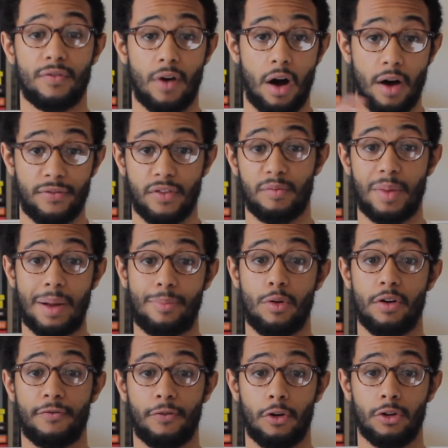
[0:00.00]
off of my
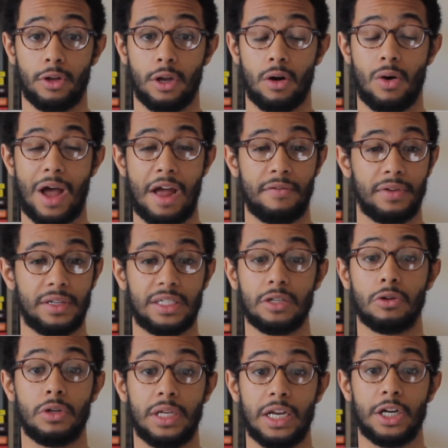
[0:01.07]
portfolio every
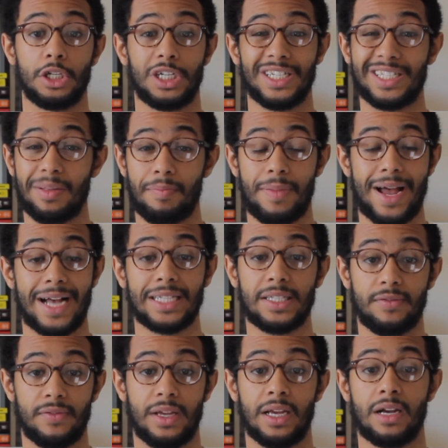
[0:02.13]
single year just in
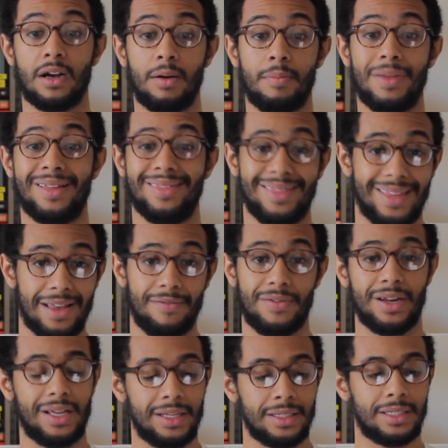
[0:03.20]
passive income and
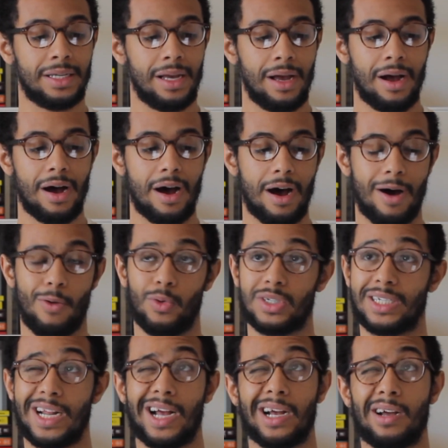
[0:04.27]
dividends,
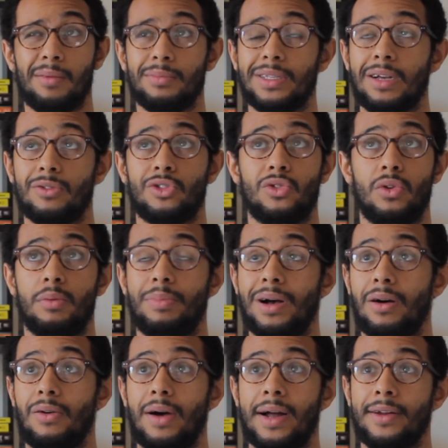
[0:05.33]
which that comes out to
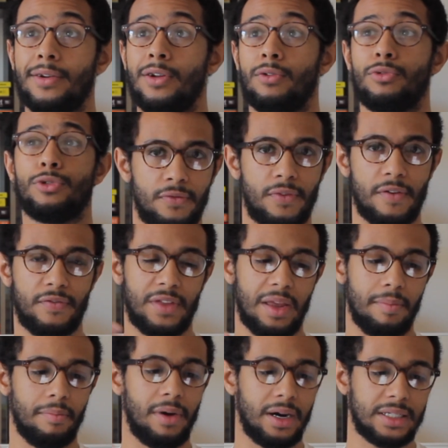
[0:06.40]
about, I don't know,
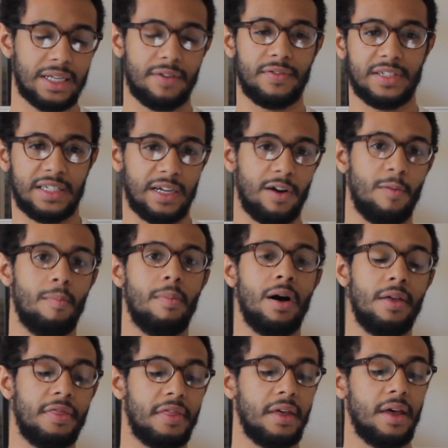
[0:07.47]
$15 every single
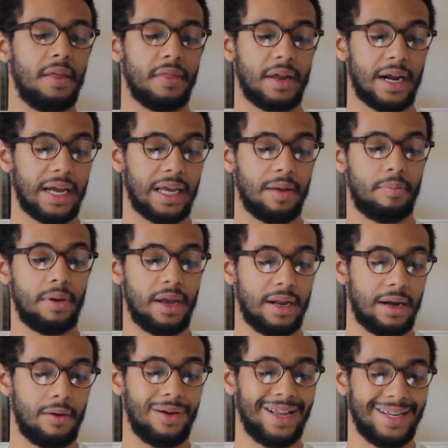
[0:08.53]
month that I get paid
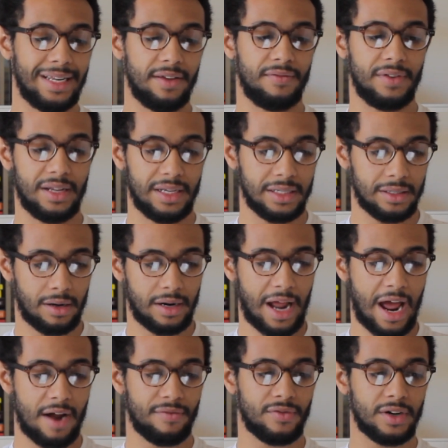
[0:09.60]
out in dividends on
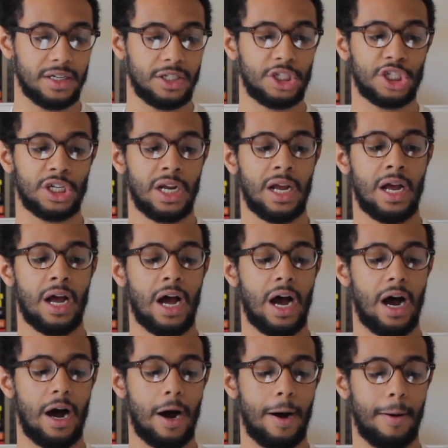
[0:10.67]
average.
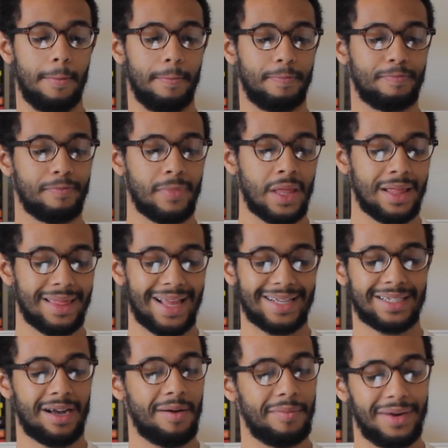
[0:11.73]

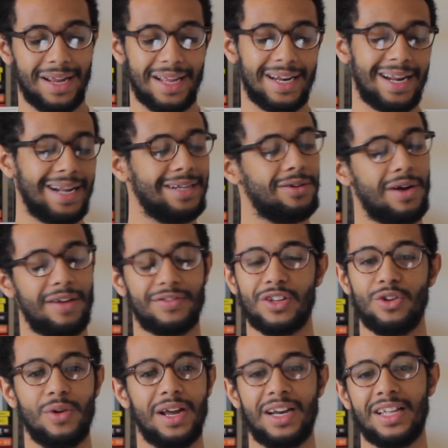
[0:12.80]
That's coming in and I don't have to
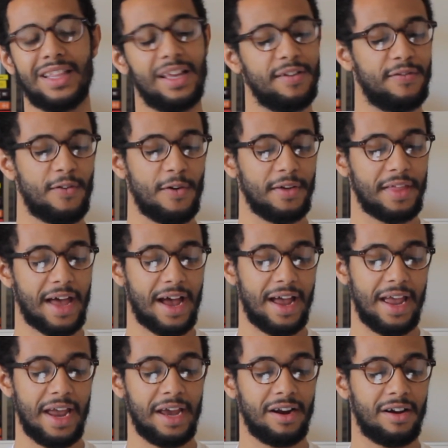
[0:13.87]
do anything for
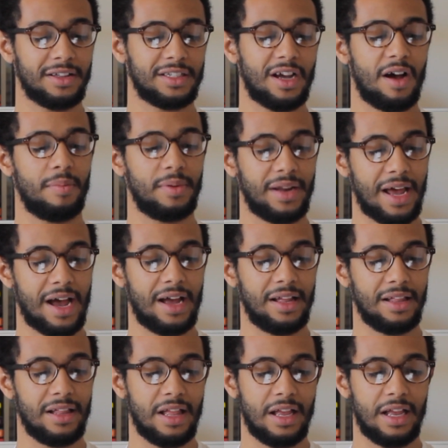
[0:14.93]
that. And on top of
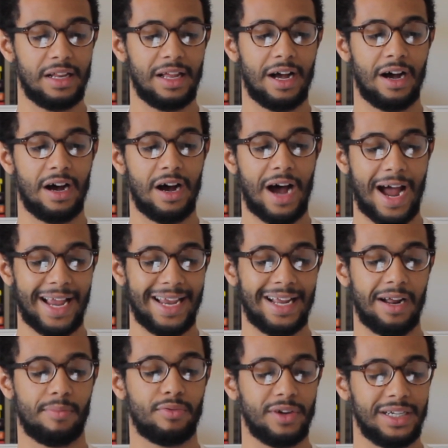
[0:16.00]
that, I
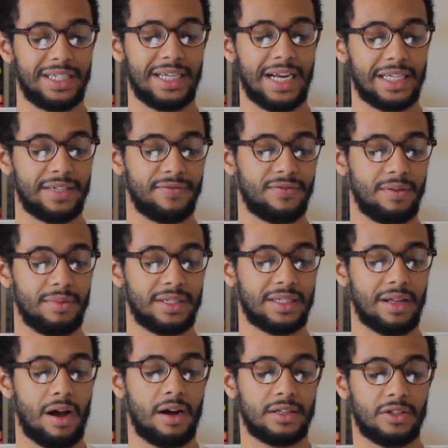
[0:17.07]
get appreciation from the
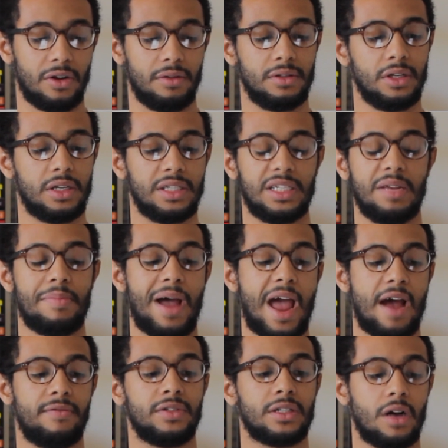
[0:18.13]
stock. So as you can see, my
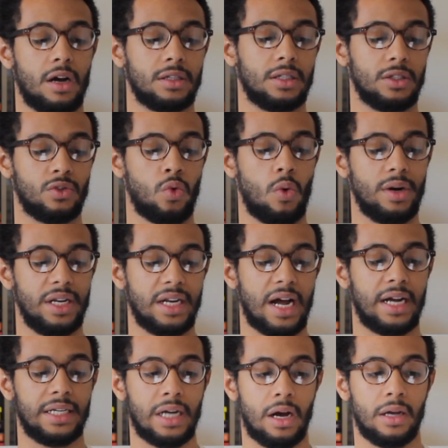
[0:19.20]
average cost is
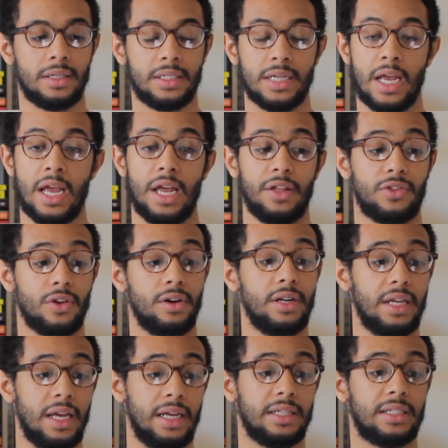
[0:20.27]

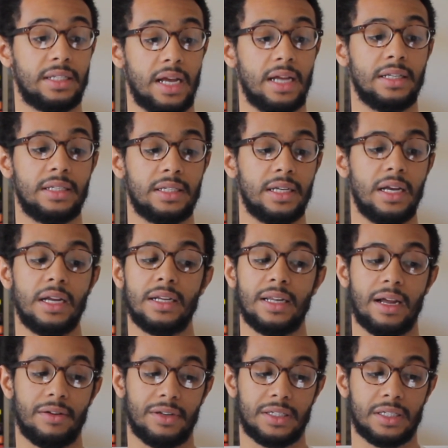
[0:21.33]
$29.38.
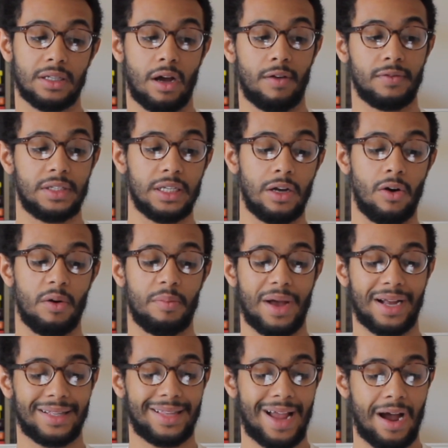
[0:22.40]
Now this is obviously going
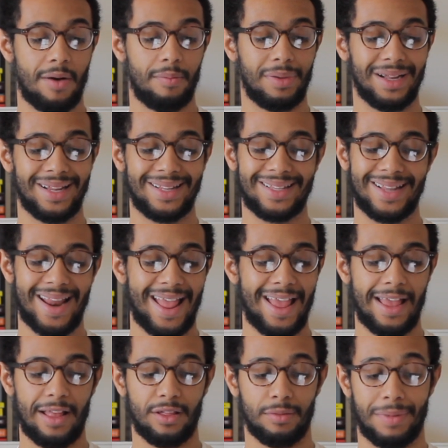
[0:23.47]
back down, but
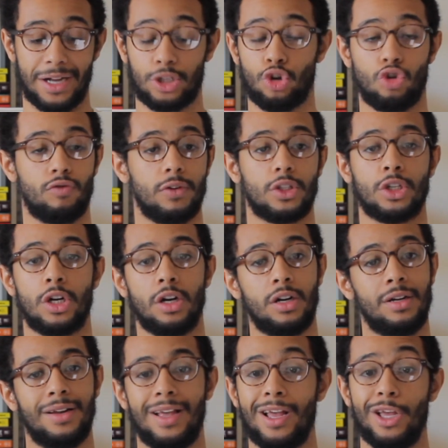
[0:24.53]
my total
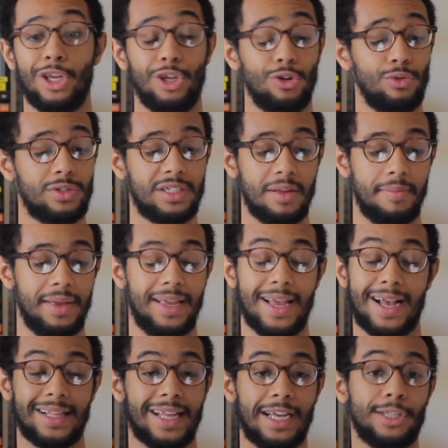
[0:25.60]
return used to be
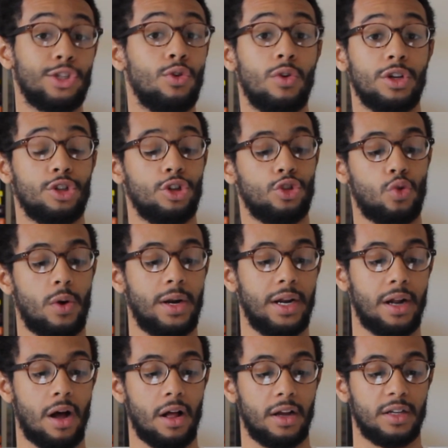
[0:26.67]
at like
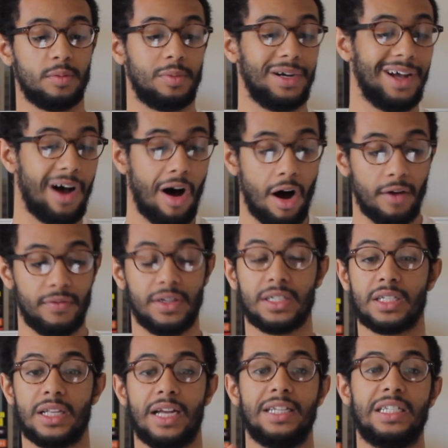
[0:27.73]
$220. But
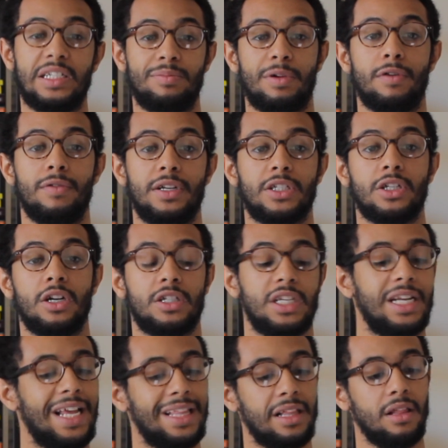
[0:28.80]
obviously I did my research,
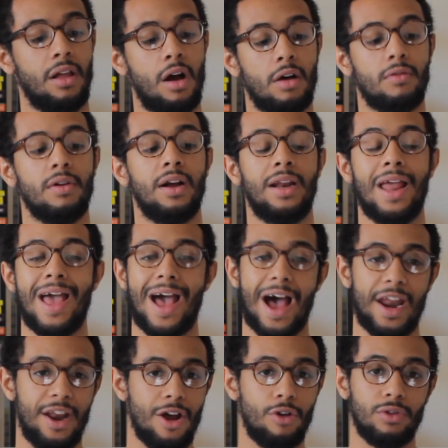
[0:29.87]
and in the long run,
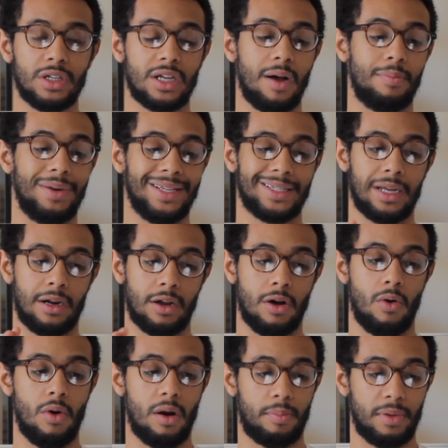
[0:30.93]
I know this company is going to
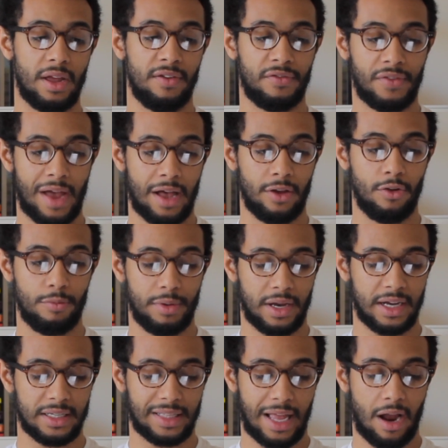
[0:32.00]
go up in value
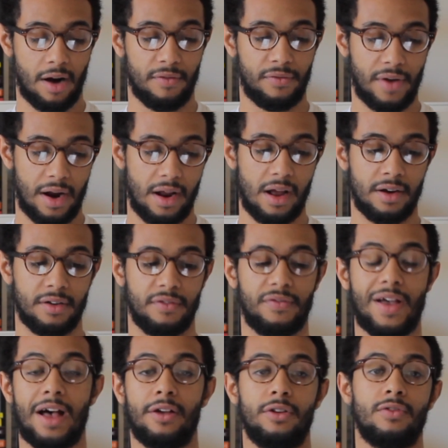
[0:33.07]
because they are very
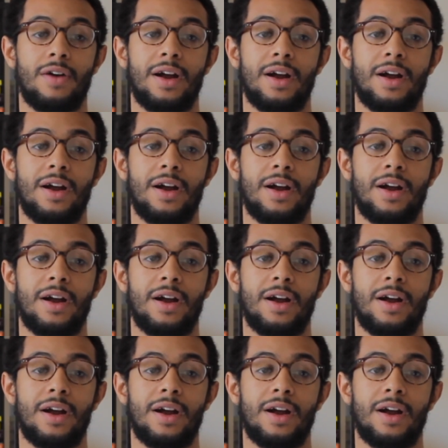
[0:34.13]
undervalued